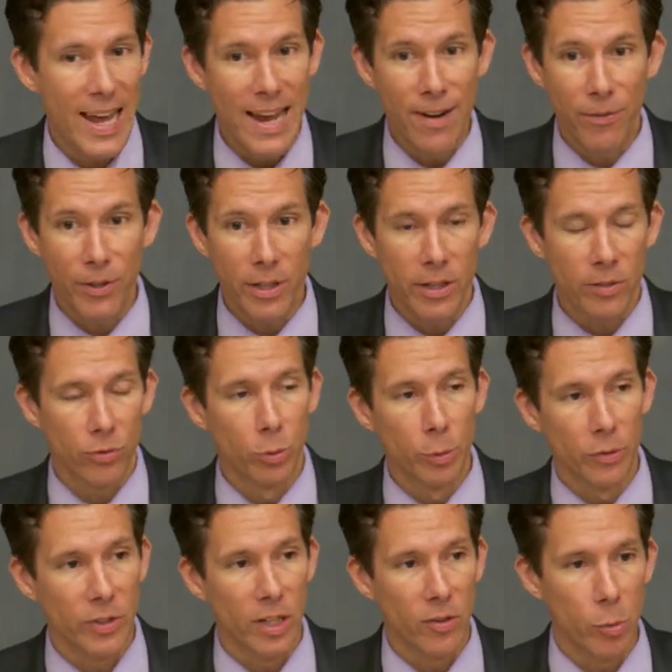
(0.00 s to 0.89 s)
Every other form
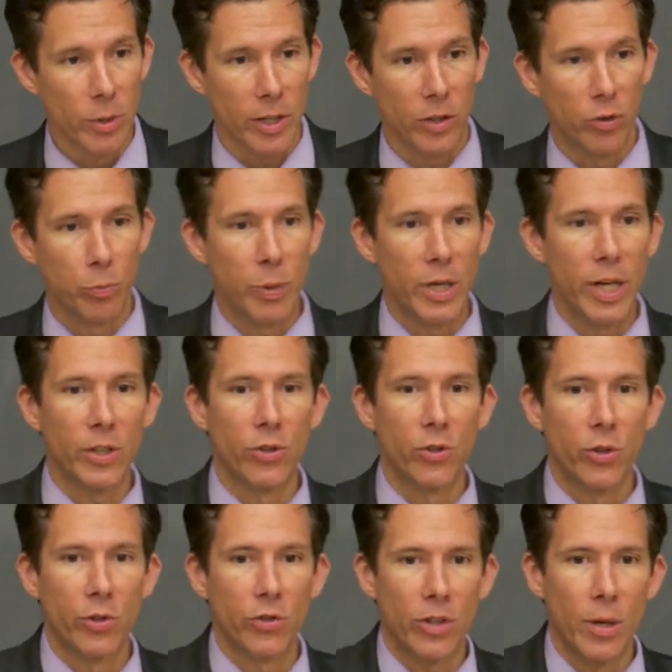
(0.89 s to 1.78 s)
of government has
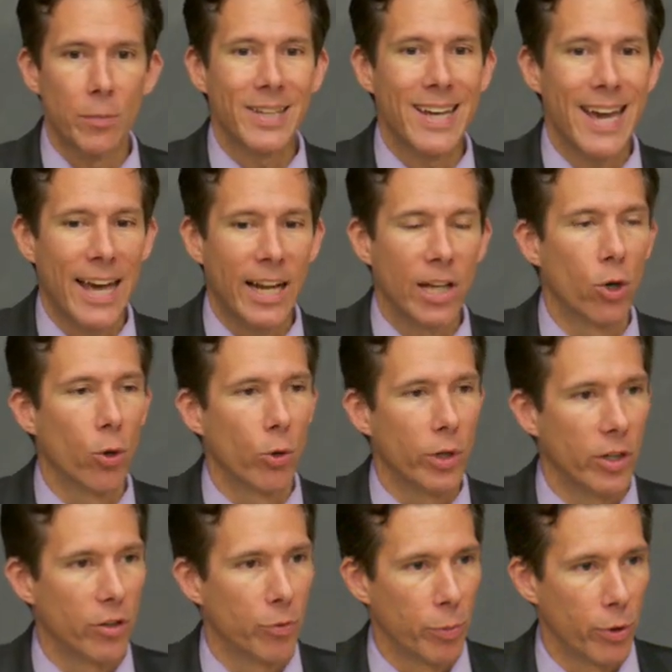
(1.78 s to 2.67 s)
picked some
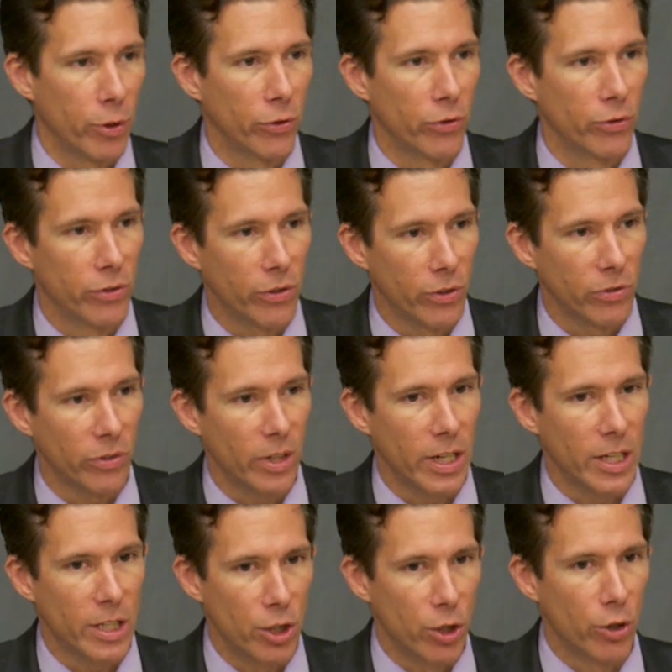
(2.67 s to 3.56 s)
category of person to
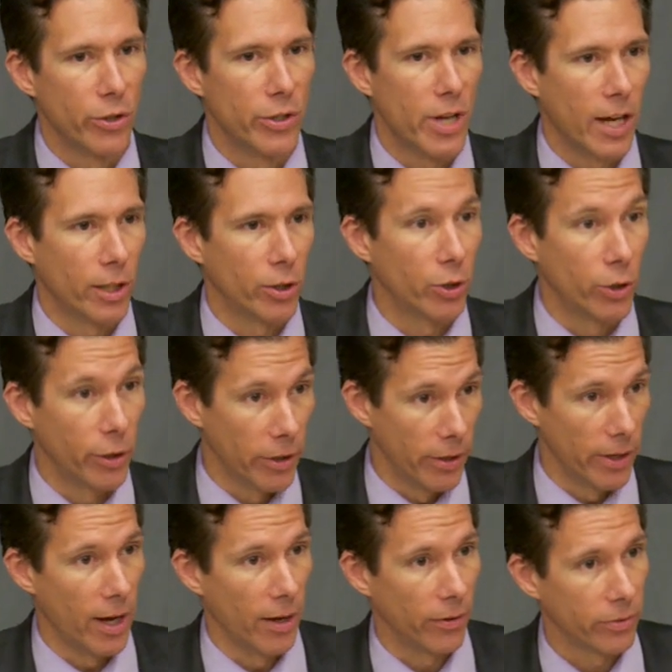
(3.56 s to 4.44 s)
say you're not good
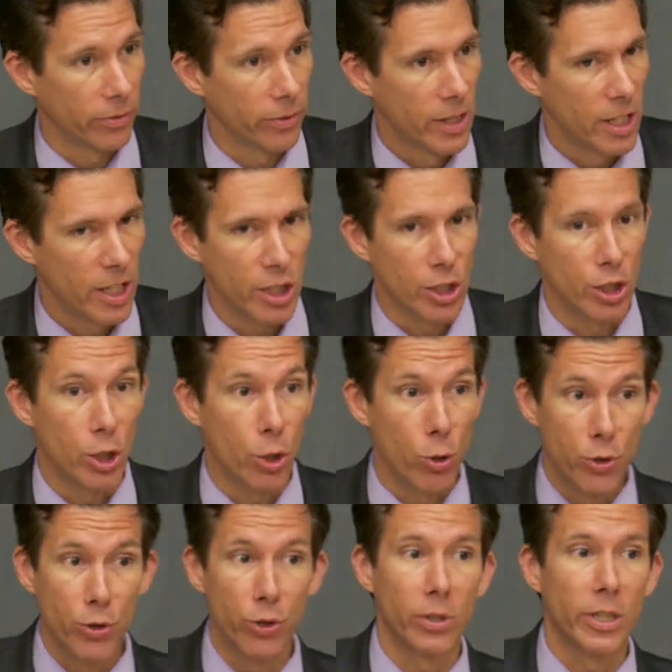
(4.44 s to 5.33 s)
enough.
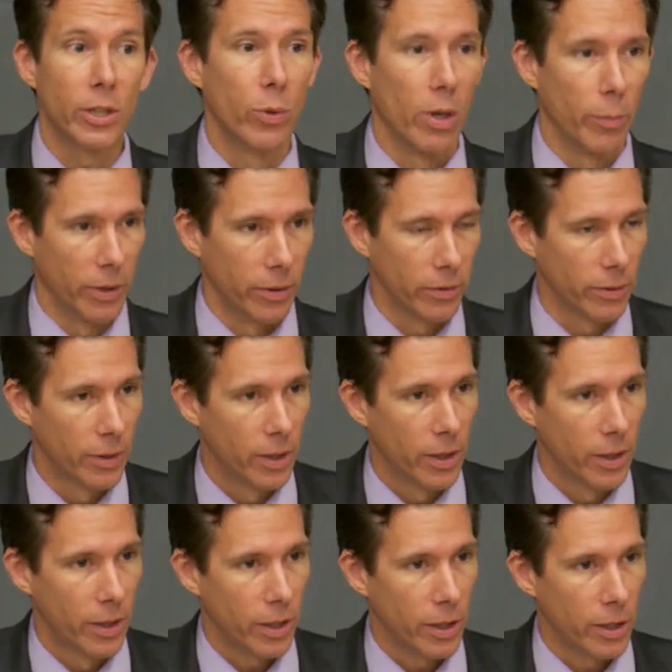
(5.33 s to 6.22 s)
Usually women,
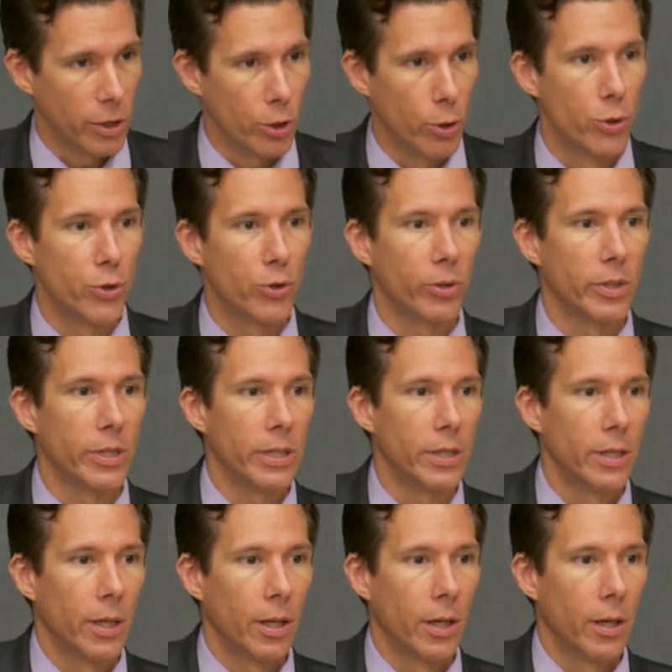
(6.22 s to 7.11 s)

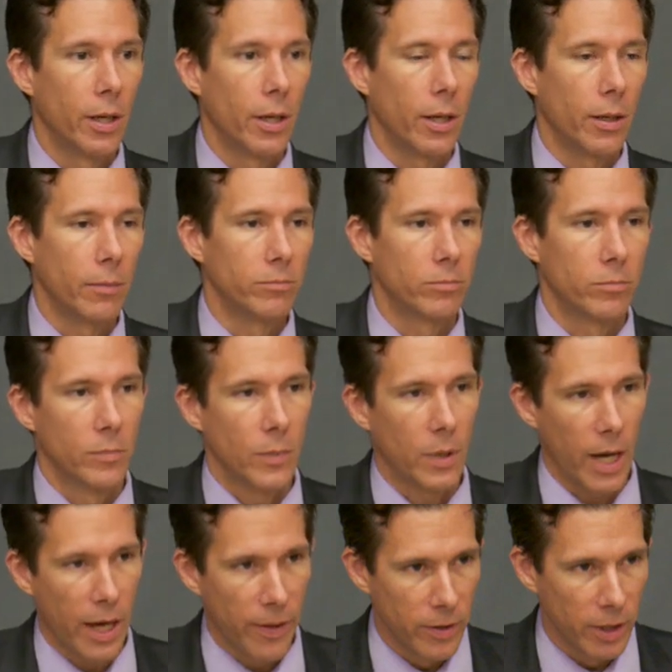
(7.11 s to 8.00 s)
usually
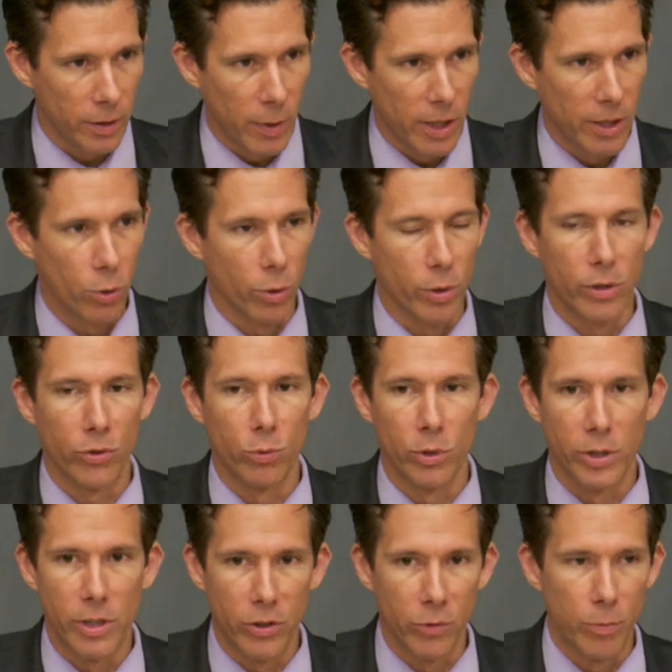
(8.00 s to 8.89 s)
ethnic minorities,
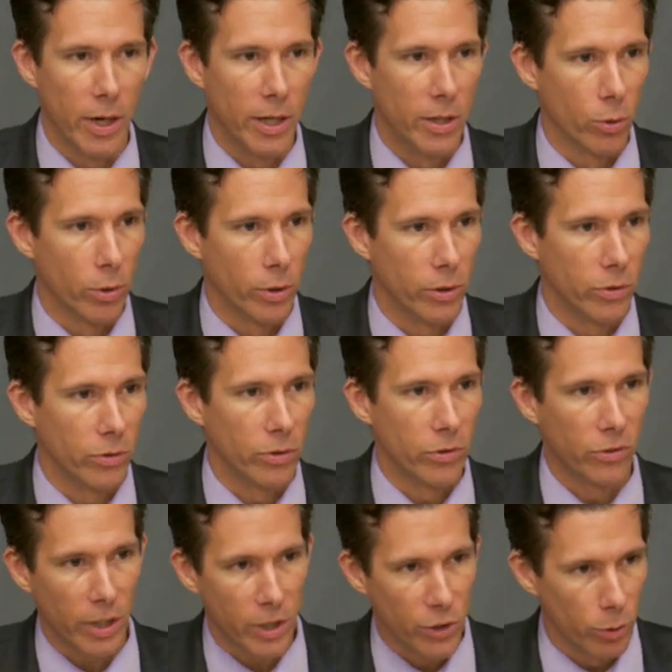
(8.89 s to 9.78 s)
religious minorities, and
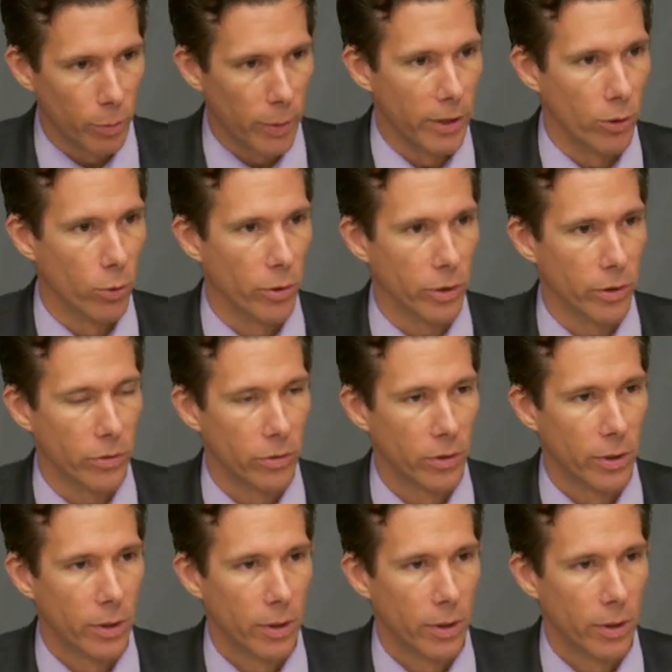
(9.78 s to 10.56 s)
sexual minorities.